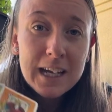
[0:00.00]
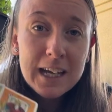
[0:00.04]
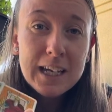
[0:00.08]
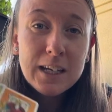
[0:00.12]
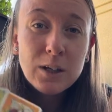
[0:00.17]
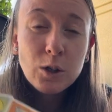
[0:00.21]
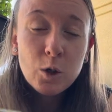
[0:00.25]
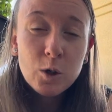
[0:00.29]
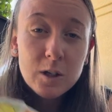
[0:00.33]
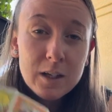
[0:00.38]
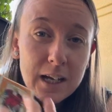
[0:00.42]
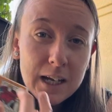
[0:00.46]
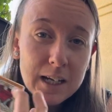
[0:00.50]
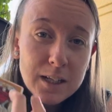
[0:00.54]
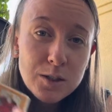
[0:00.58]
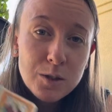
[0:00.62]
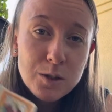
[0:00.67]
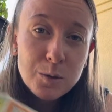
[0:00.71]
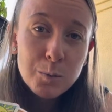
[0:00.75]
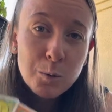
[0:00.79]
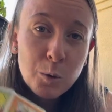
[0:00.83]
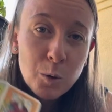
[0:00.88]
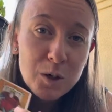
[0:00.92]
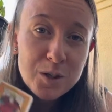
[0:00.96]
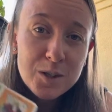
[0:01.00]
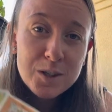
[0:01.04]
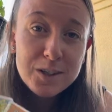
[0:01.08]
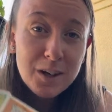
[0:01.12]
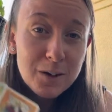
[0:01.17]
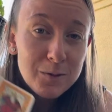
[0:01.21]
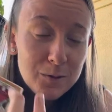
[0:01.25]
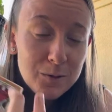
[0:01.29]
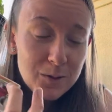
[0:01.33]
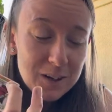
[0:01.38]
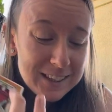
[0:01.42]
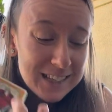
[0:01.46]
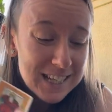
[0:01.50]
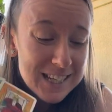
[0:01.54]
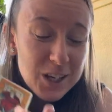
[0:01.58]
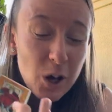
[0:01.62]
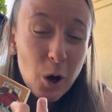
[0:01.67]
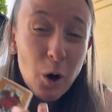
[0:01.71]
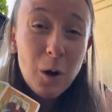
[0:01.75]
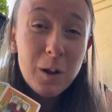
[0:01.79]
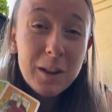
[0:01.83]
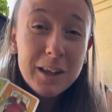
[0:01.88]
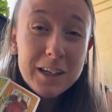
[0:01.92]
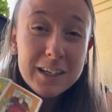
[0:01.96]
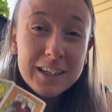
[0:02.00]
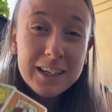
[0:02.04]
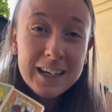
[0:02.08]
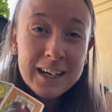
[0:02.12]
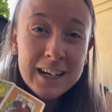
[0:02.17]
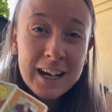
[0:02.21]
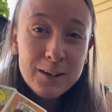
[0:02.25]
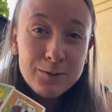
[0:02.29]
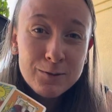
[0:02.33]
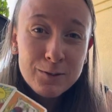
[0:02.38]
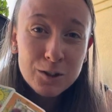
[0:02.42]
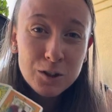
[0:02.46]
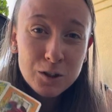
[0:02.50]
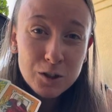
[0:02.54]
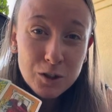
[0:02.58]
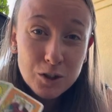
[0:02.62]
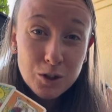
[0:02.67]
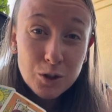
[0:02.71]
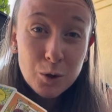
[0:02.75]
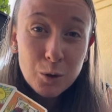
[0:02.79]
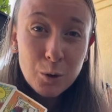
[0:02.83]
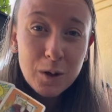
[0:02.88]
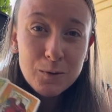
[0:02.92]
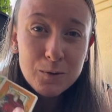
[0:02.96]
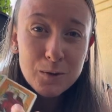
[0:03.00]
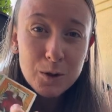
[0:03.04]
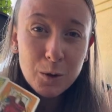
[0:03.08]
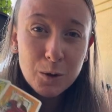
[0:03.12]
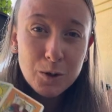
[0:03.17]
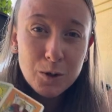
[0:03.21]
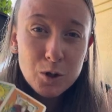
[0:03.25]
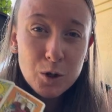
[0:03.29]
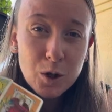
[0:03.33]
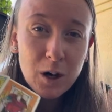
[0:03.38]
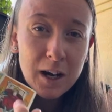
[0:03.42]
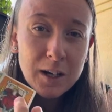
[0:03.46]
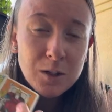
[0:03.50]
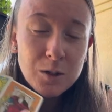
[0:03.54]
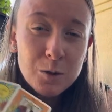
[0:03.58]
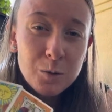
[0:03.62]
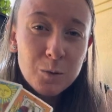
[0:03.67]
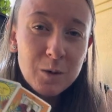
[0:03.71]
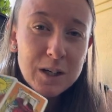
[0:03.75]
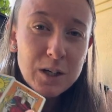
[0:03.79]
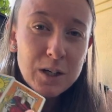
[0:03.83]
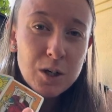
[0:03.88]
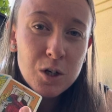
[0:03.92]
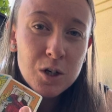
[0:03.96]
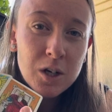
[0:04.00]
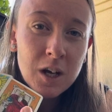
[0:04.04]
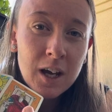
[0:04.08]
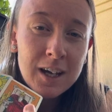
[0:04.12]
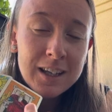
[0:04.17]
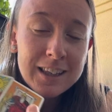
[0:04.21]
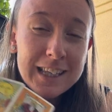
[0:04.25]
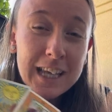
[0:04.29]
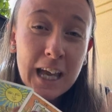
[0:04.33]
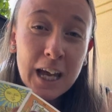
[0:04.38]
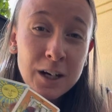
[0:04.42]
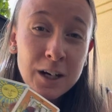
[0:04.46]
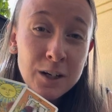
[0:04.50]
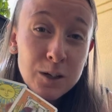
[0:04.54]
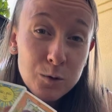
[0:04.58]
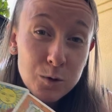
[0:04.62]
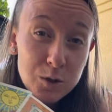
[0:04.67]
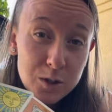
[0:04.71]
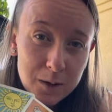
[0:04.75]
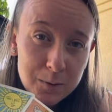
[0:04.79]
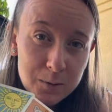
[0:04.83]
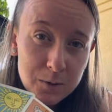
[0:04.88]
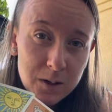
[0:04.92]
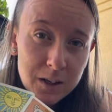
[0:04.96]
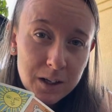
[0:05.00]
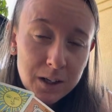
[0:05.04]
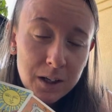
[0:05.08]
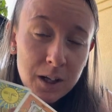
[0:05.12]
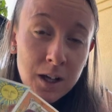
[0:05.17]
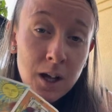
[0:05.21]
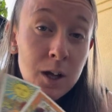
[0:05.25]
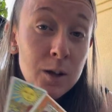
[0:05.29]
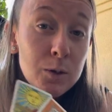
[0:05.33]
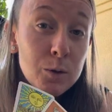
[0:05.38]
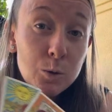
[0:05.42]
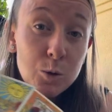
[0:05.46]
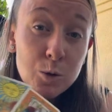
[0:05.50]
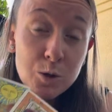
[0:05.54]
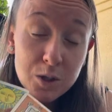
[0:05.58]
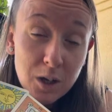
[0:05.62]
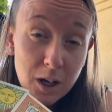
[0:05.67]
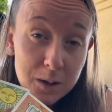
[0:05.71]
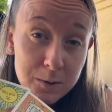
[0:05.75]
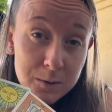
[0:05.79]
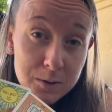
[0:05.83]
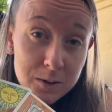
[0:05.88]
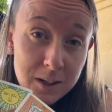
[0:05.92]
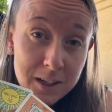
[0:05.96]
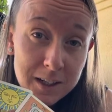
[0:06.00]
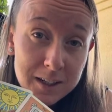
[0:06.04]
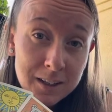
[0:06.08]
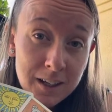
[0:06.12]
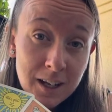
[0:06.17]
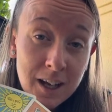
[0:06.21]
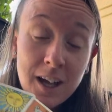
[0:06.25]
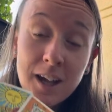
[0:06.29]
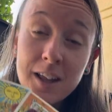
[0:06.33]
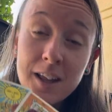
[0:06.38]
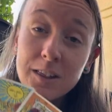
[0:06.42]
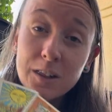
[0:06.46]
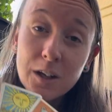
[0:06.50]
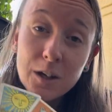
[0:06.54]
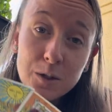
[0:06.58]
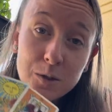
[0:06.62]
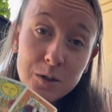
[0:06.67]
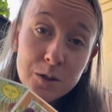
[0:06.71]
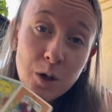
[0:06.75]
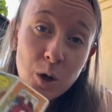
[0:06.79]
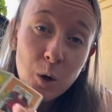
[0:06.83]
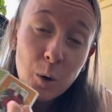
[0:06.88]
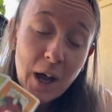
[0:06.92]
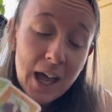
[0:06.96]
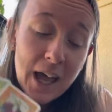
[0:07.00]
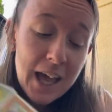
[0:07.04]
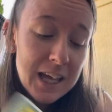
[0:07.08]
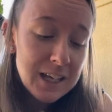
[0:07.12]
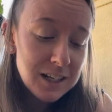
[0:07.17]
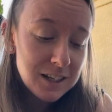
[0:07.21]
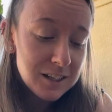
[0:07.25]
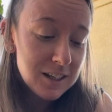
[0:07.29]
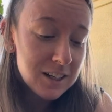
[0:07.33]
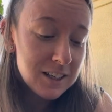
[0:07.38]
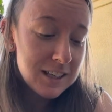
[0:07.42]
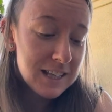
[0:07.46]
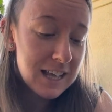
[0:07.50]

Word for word: It creates more suffering. That's all it can ever do. If you are trying to reach the end of suffering through suffering, there's no end.